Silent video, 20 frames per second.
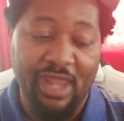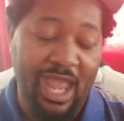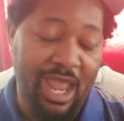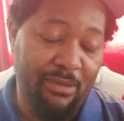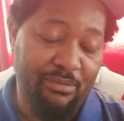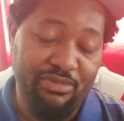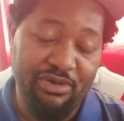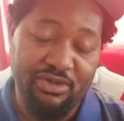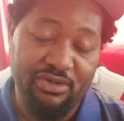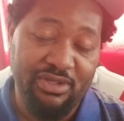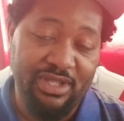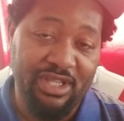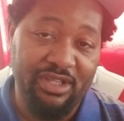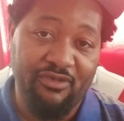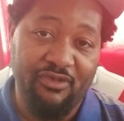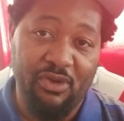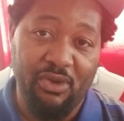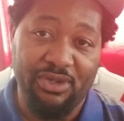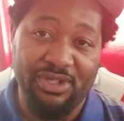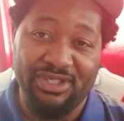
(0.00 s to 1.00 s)
I'm pretty sure that the
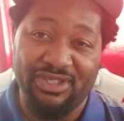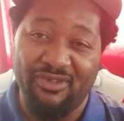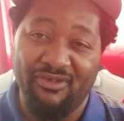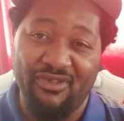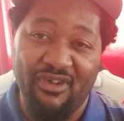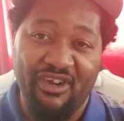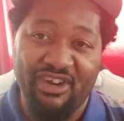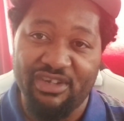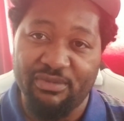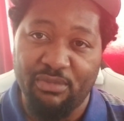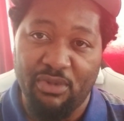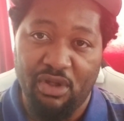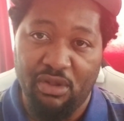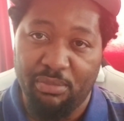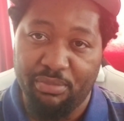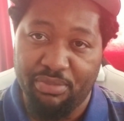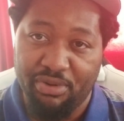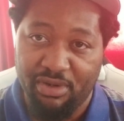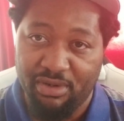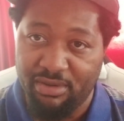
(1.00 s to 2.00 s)
Fold is a very small
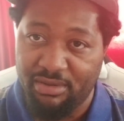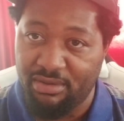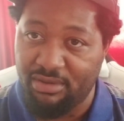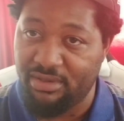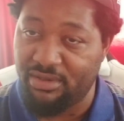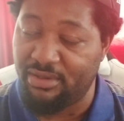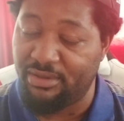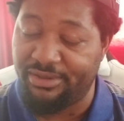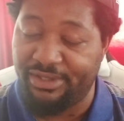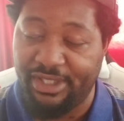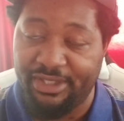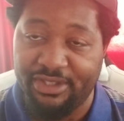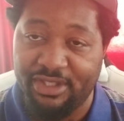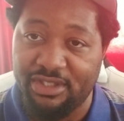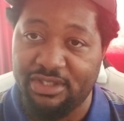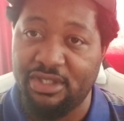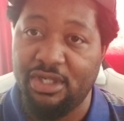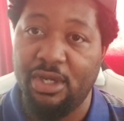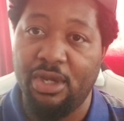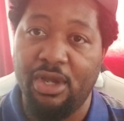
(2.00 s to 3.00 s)

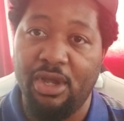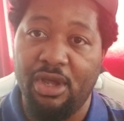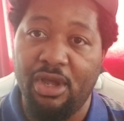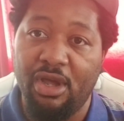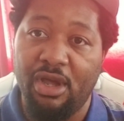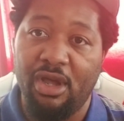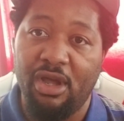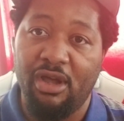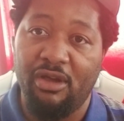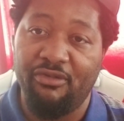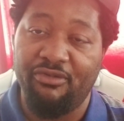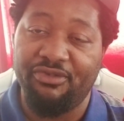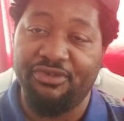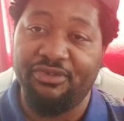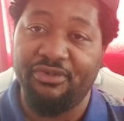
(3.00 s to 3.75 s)
percentage of